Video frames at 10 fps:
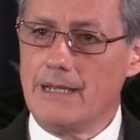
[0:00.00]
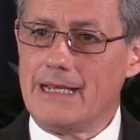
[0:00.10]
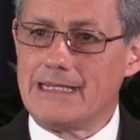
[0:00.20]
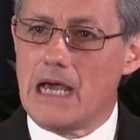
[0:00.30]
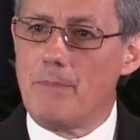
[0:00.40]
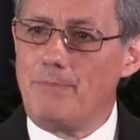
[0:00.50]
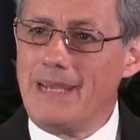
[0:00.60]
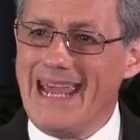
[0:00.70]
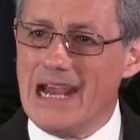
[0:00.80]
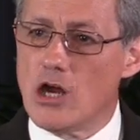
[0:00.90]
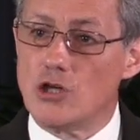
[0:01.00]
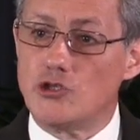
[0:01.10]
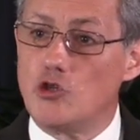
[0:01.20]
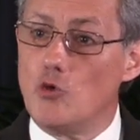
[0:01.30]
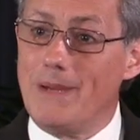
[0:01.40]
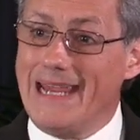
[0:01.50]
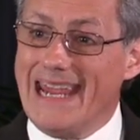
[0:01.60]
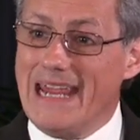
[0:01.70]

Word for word: that appears to be